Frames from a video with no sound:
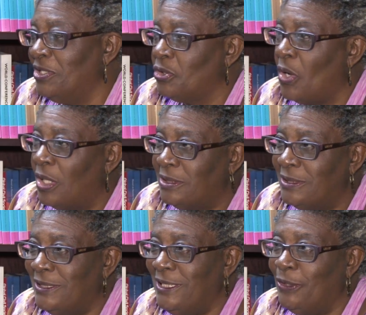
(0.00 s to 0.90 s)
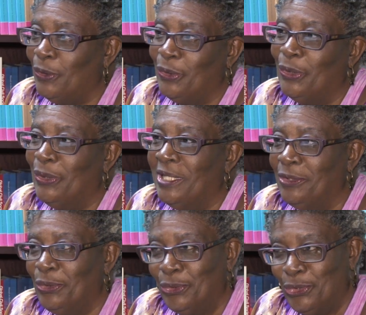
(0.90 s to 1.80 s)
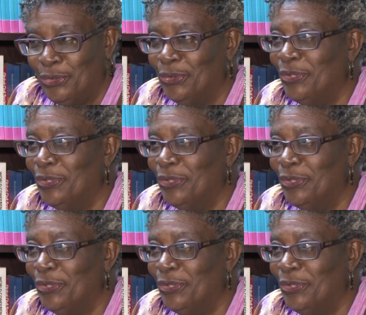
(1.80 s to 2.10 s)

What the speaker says: It's called Koko and Kush,